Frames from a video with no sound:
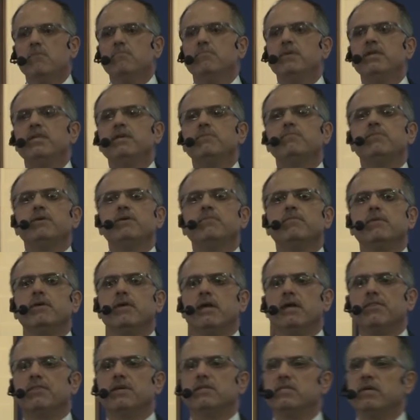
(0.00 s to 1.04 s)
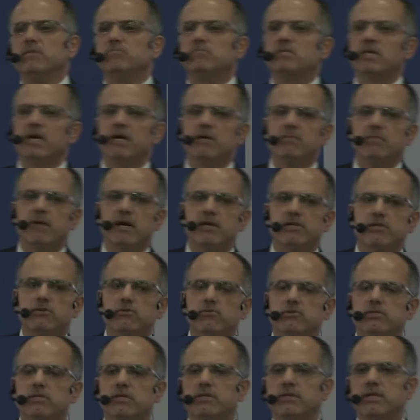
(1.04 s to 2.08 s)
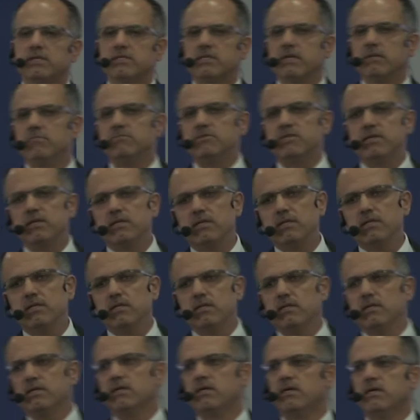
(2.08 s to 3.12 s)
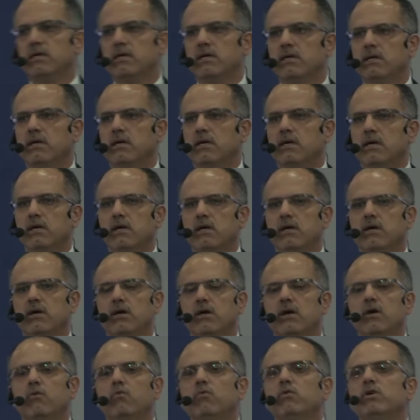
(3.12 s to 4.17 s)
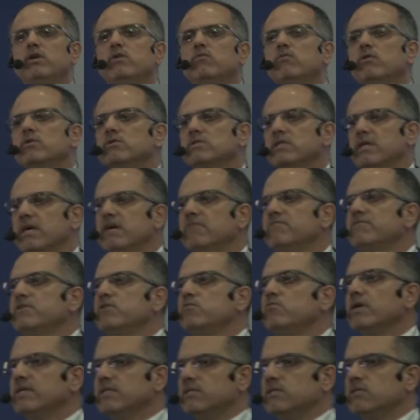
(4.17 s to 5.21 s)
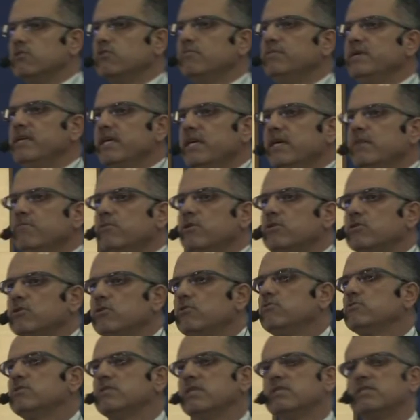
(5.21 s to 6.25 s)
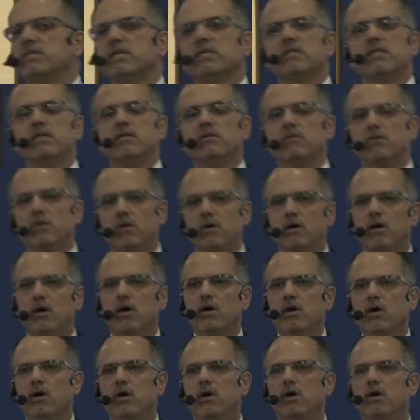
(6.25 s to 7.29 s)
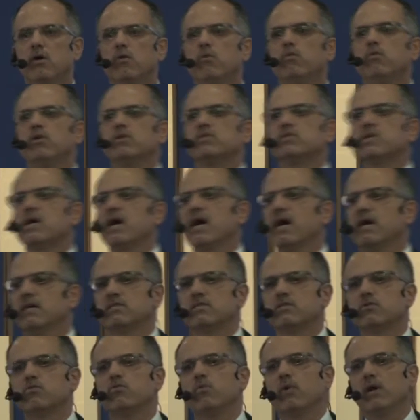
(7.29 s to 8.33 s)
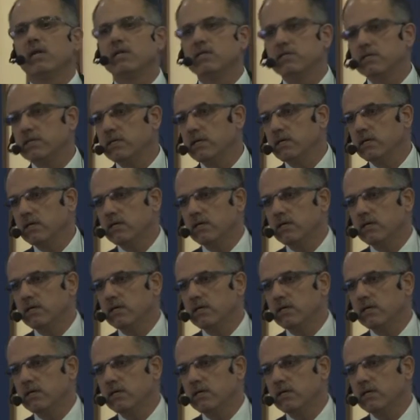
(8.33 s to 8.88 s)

Many people at the same time are using the same signal. We want everyone to be able to use the signal with highest quality.